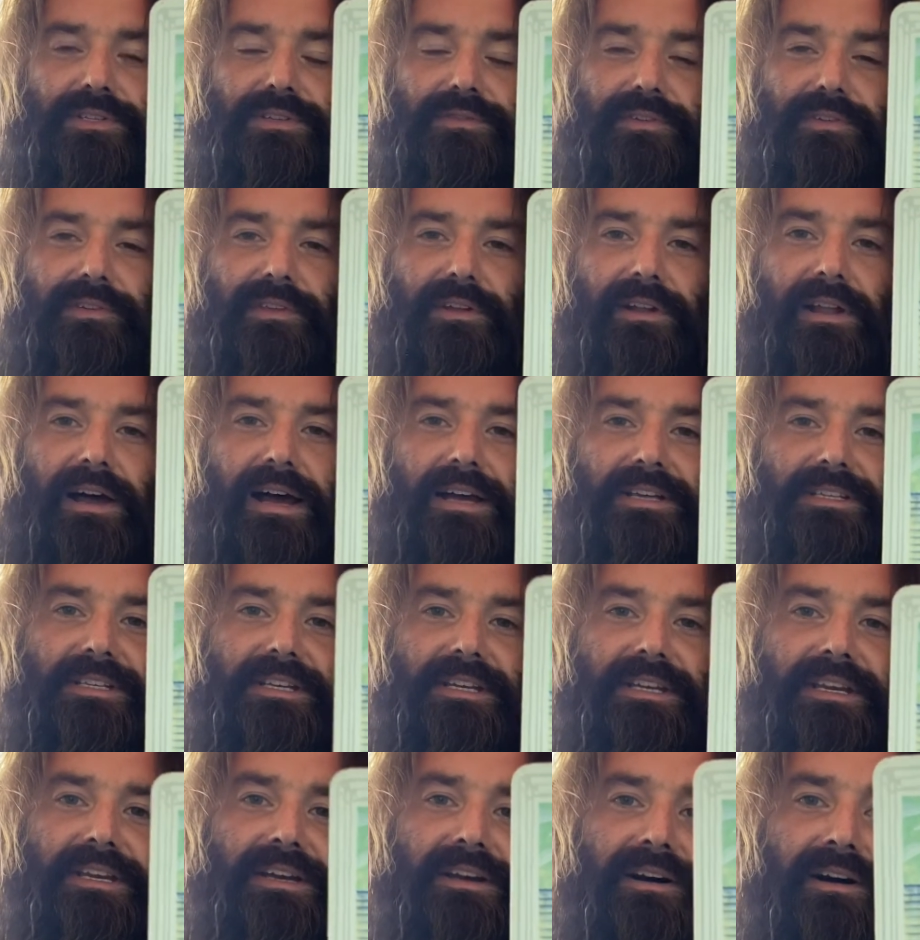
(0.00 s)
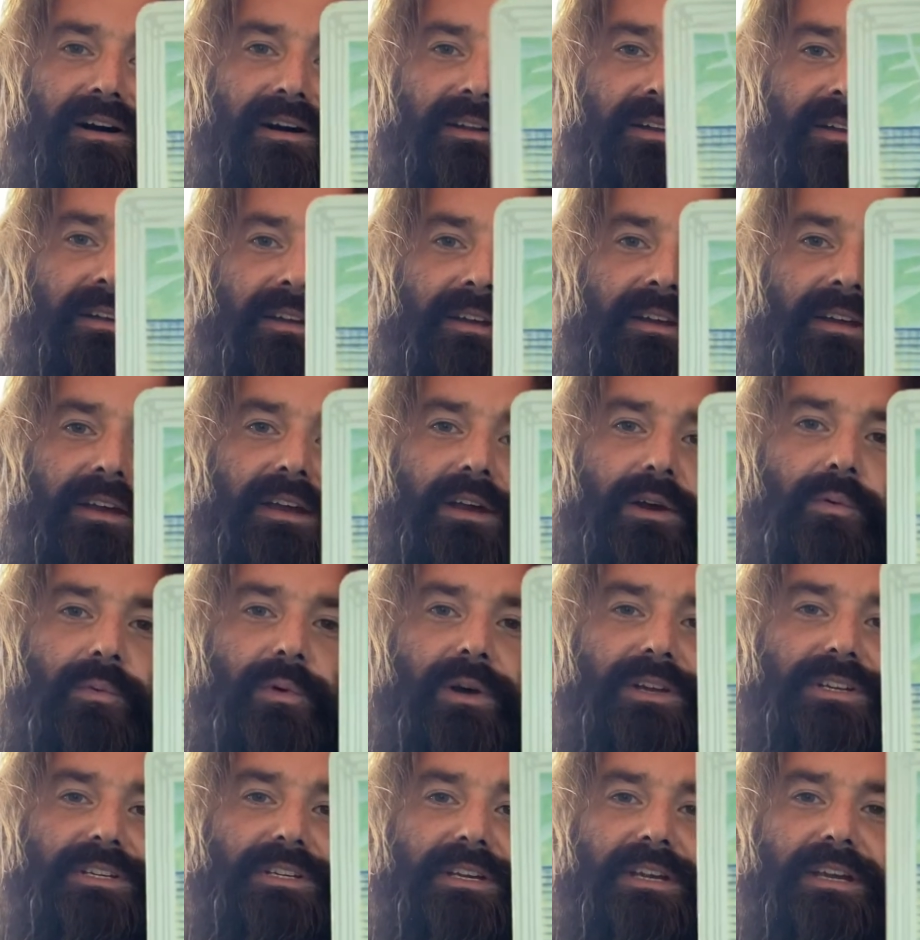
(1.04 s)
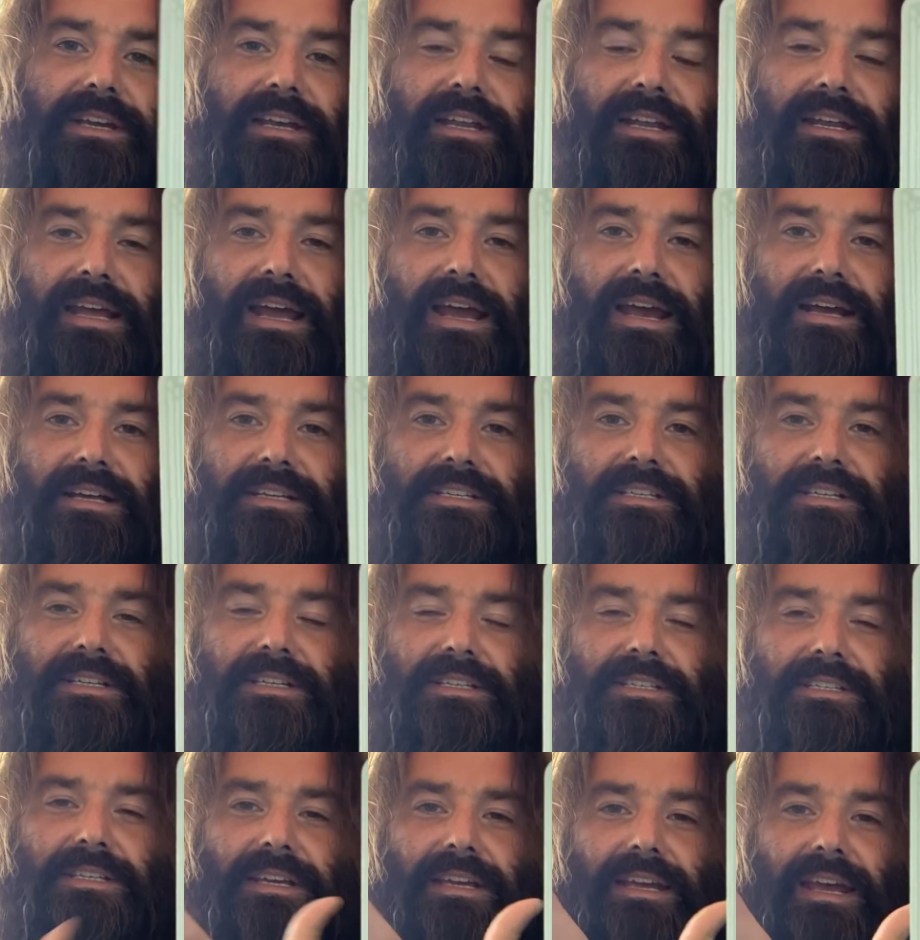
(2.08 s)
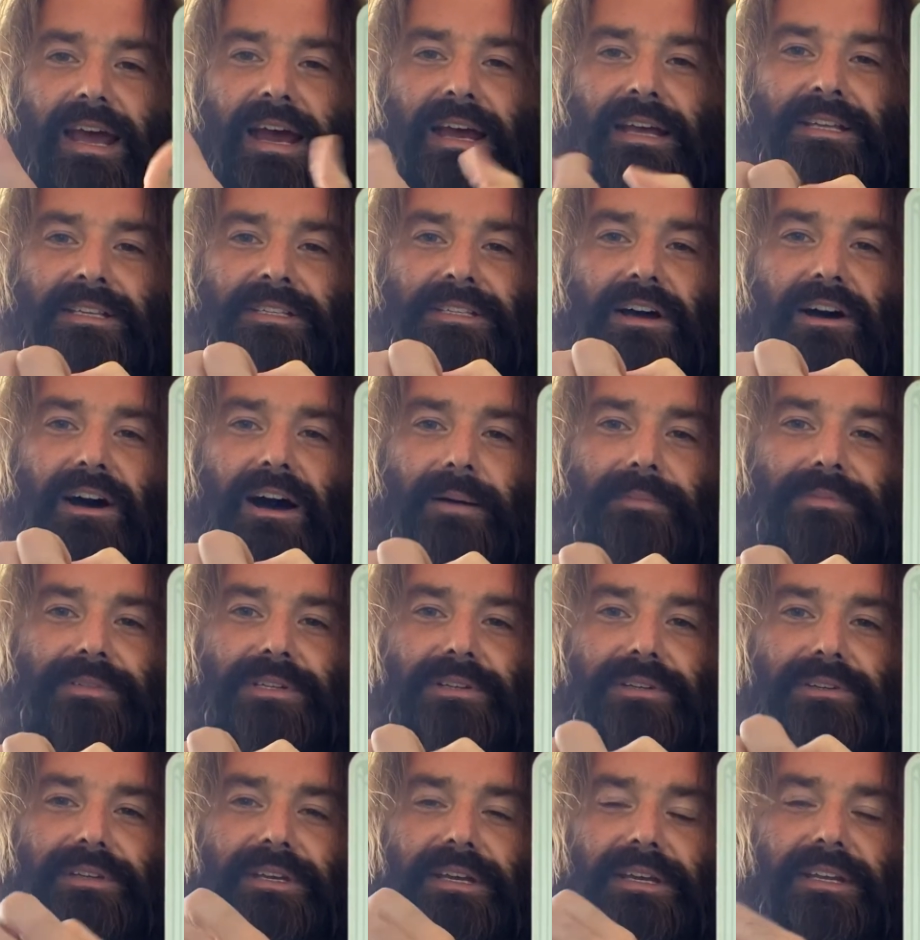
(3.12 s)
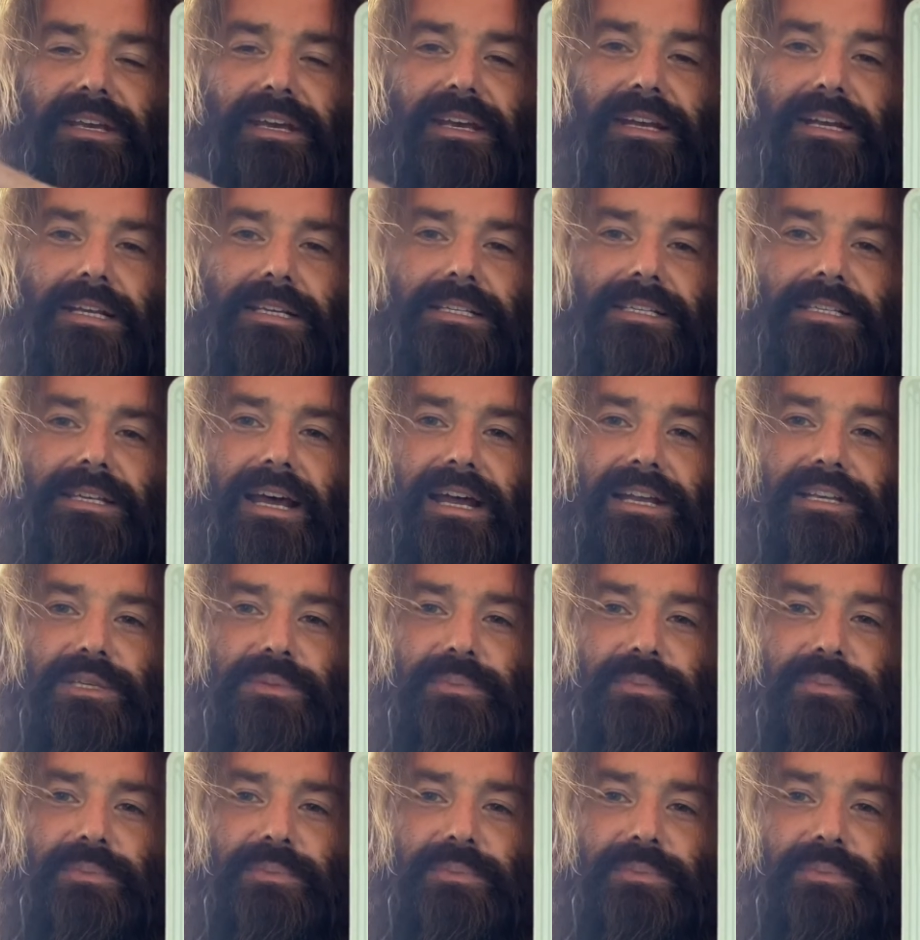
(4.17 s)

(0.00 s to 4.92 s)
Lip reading: for the last eon, which in essence has obsolete in a sense,